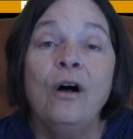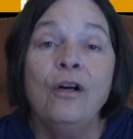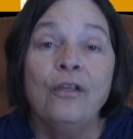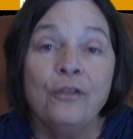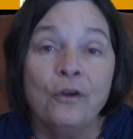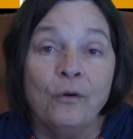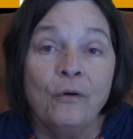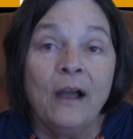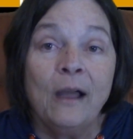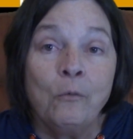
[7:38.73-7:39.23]

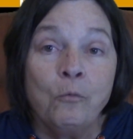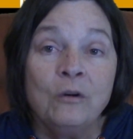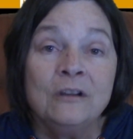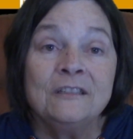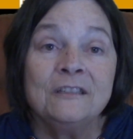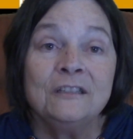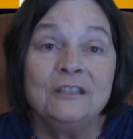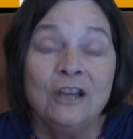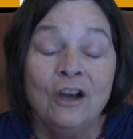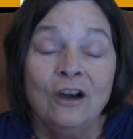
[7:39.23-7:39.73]
although I
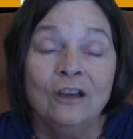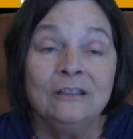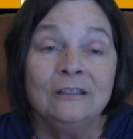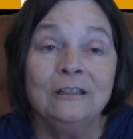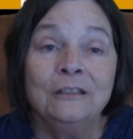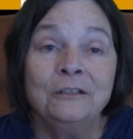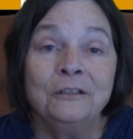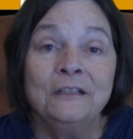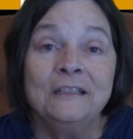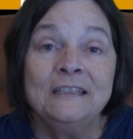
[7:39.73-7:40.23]
was a
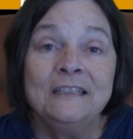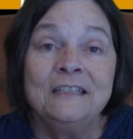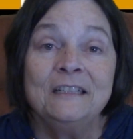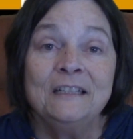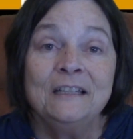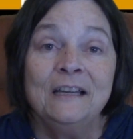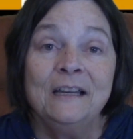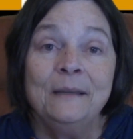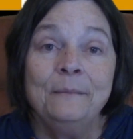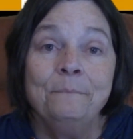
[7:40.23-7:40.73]
toddler at the
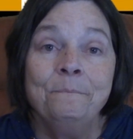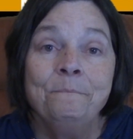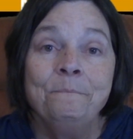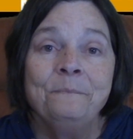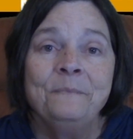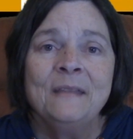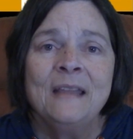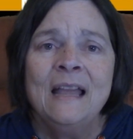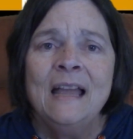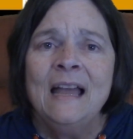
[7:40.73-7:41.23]
time.
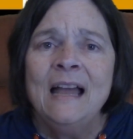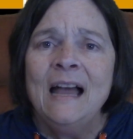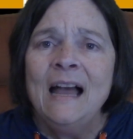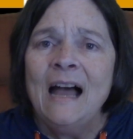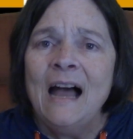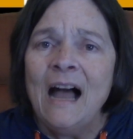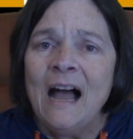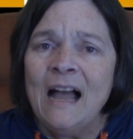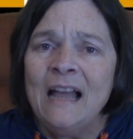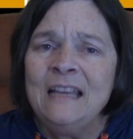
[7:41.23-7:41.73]

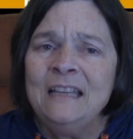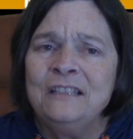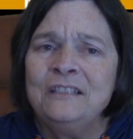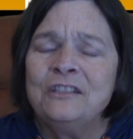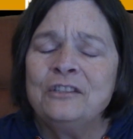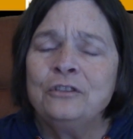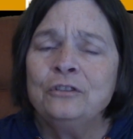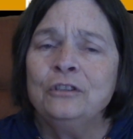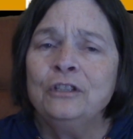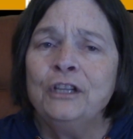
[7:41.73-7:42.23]
I had
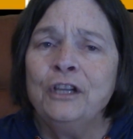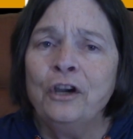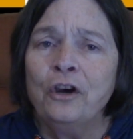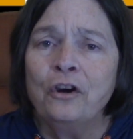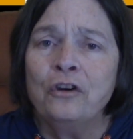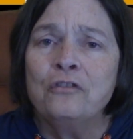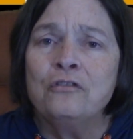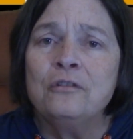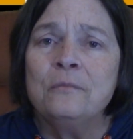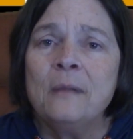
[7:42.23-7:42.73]
certainly
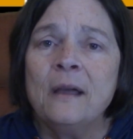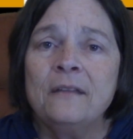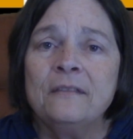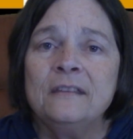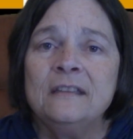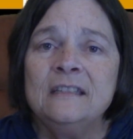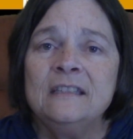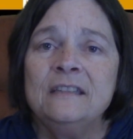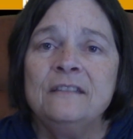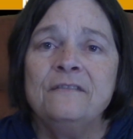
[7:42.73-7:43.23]
heard about
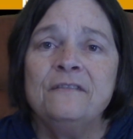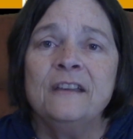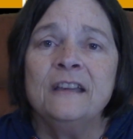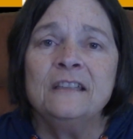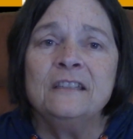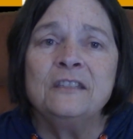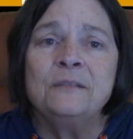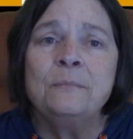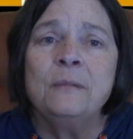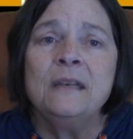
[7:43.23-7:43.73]
these
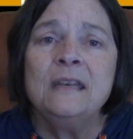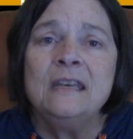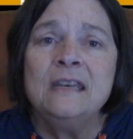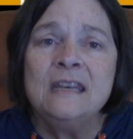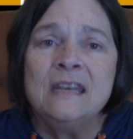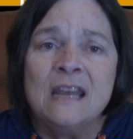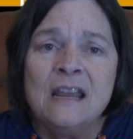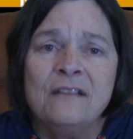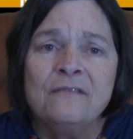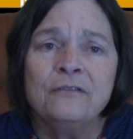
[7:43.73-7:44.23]
events, but
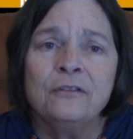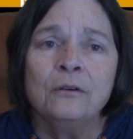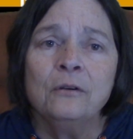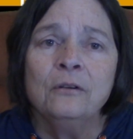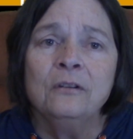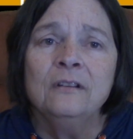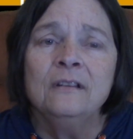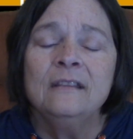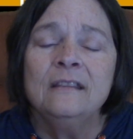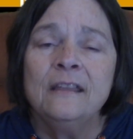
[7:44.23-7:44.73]

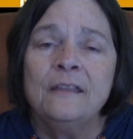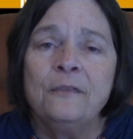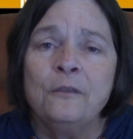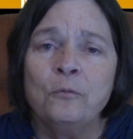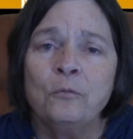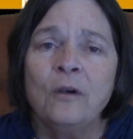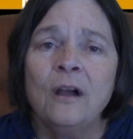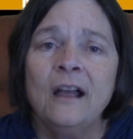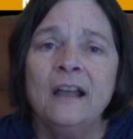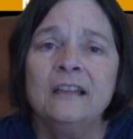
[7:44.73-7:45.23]
never that
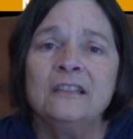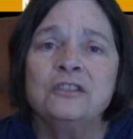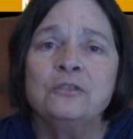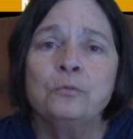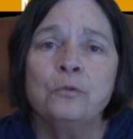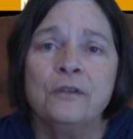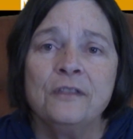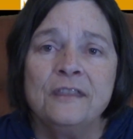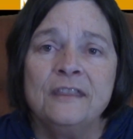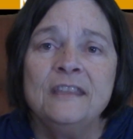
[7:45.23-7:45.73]
the riots
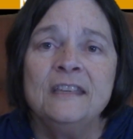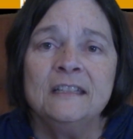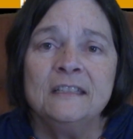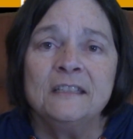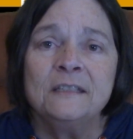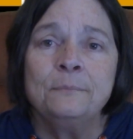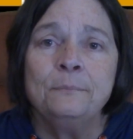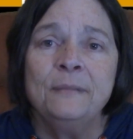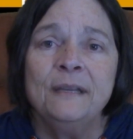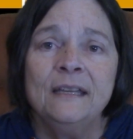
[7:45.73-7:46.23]
were
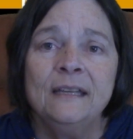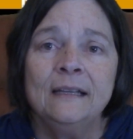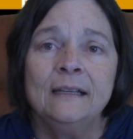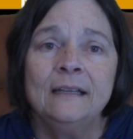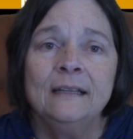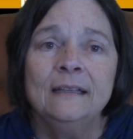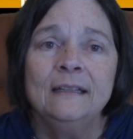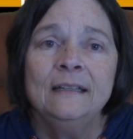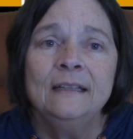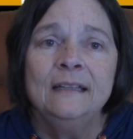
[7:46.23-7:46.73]
this
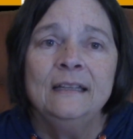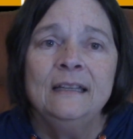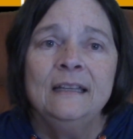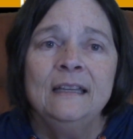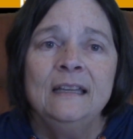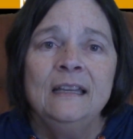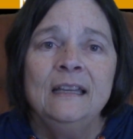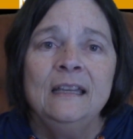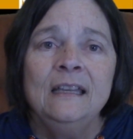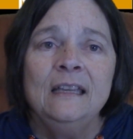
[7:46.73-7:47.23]
big.
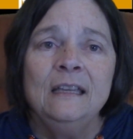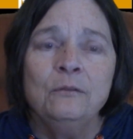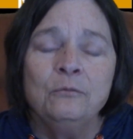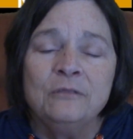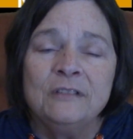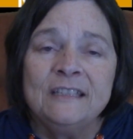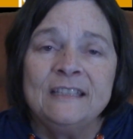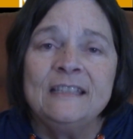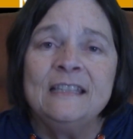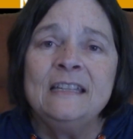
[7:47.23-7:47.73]
It
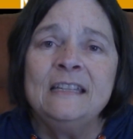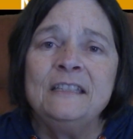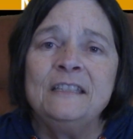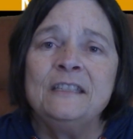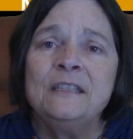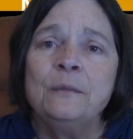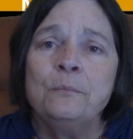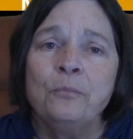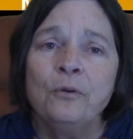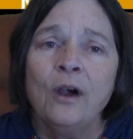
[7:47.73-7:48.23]
was
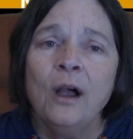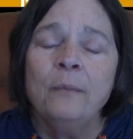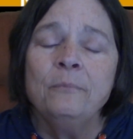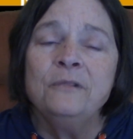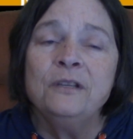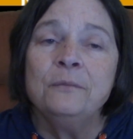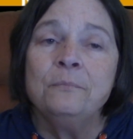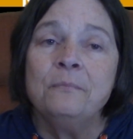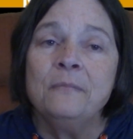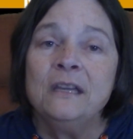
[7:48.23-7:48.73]
this that
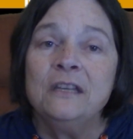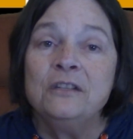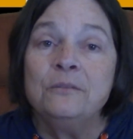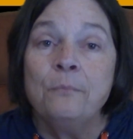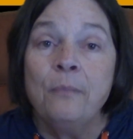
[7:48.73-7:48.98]
prompted me to